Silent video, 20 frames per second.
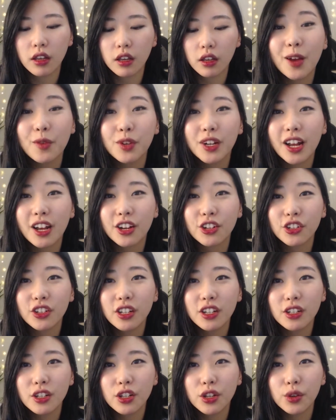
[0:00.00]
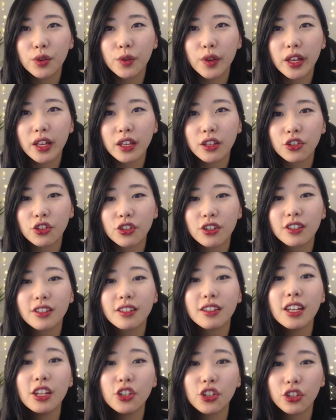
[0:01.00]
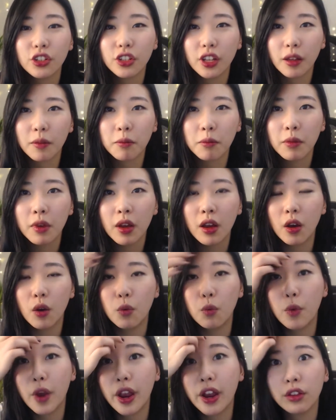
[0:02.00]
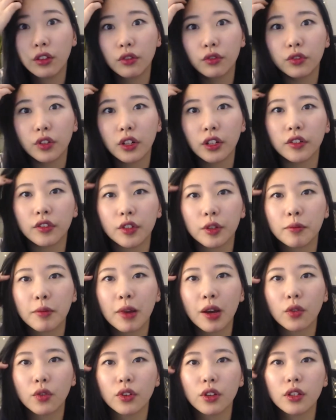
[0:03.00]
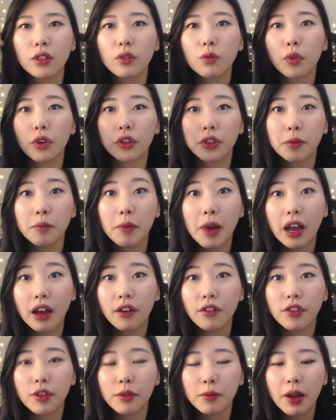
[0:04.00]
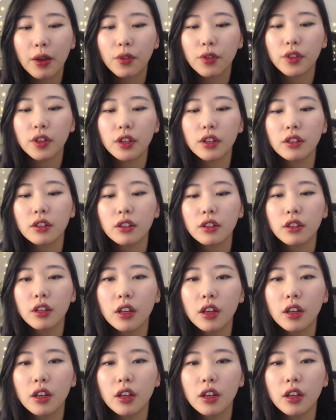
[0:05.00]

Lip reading: What I actually do is just teach them where the front of their mouth is, where the back of their mouth is.